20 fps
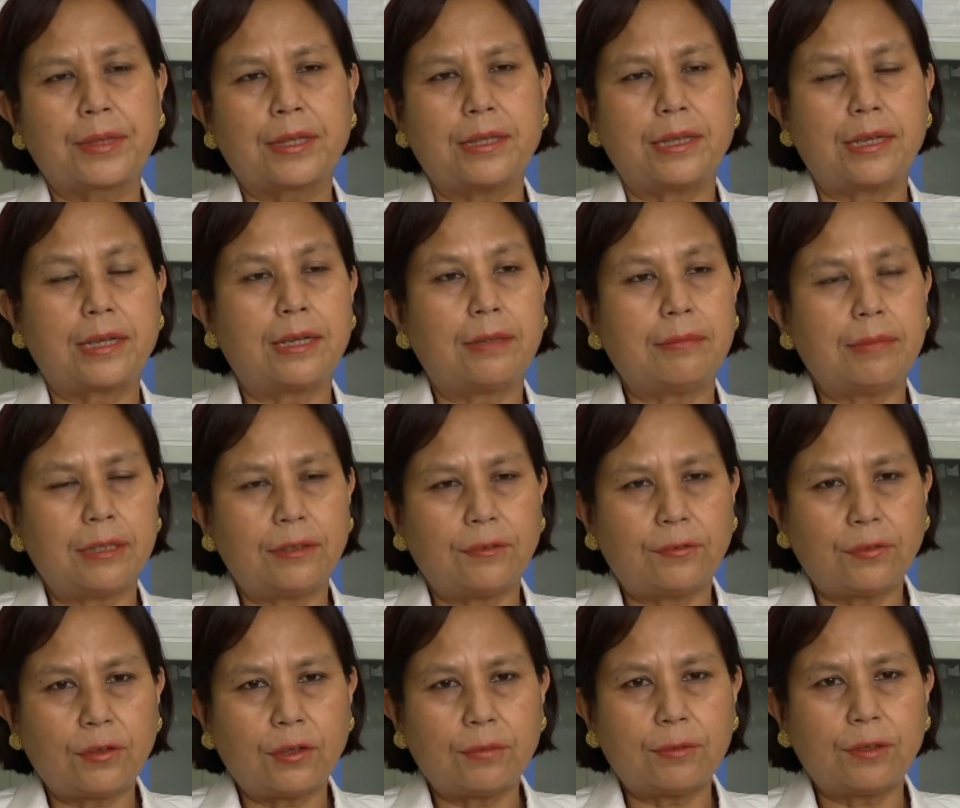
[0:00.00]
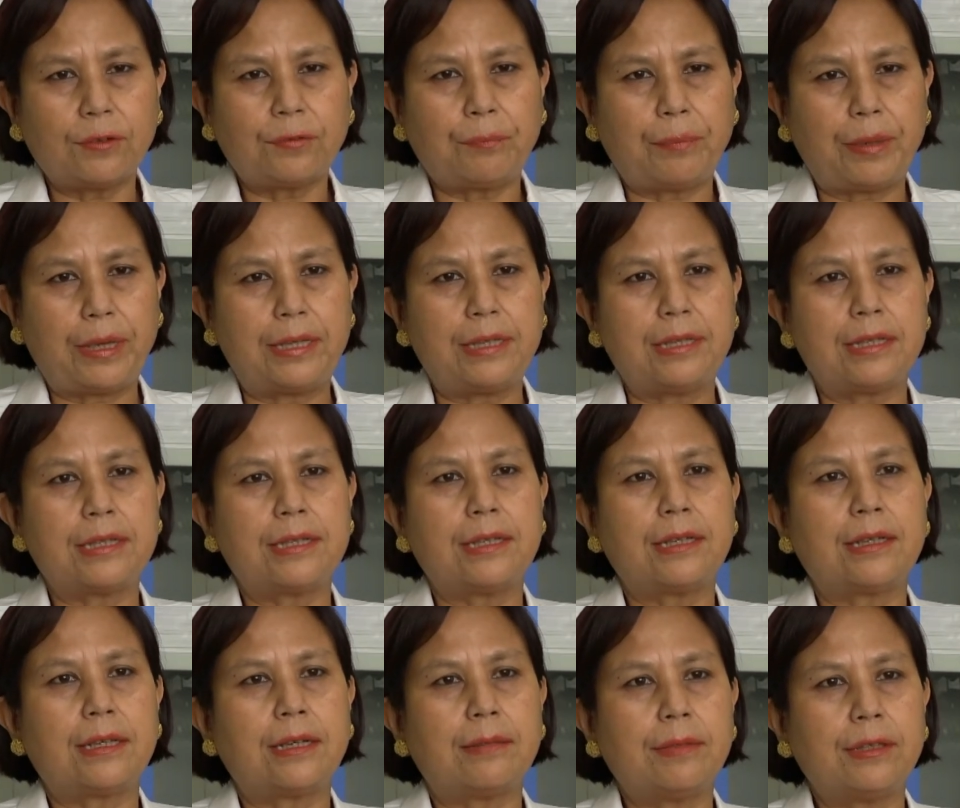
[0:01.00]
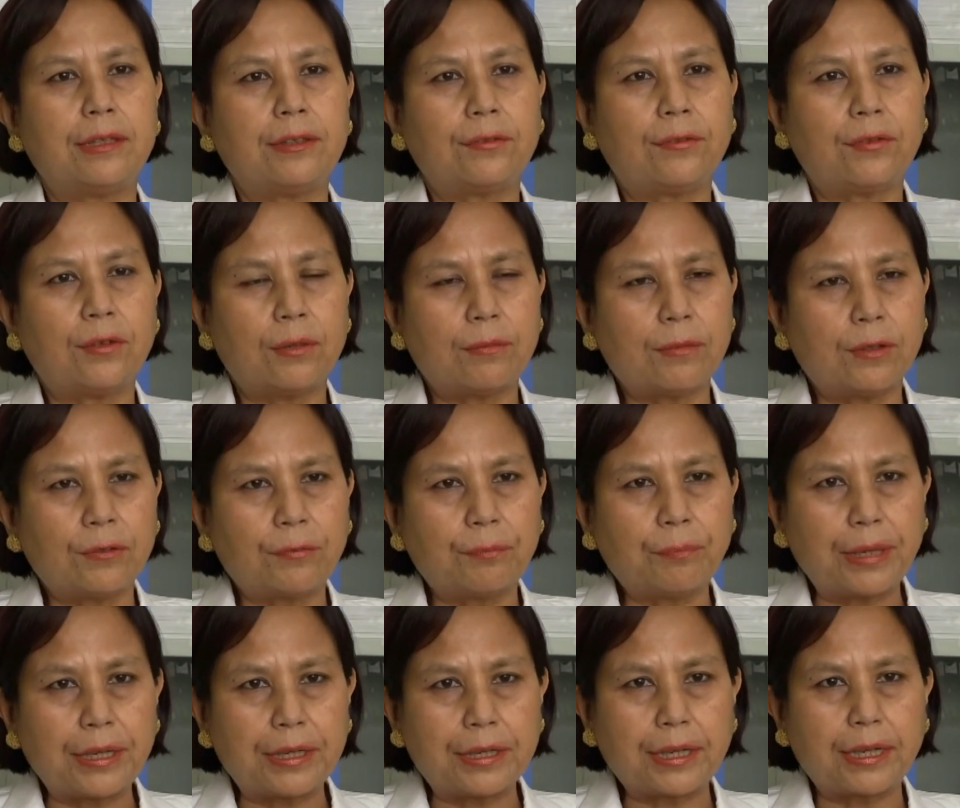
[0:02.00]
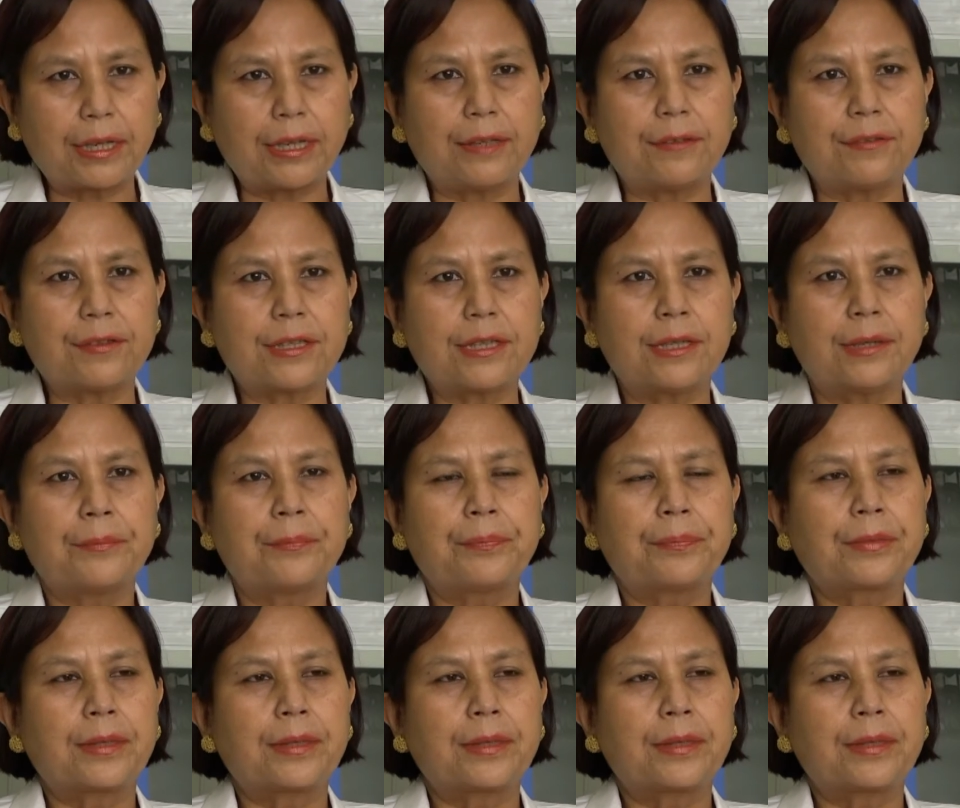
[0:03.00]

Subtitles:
They come in the form of pens, they come in the form of pen drives,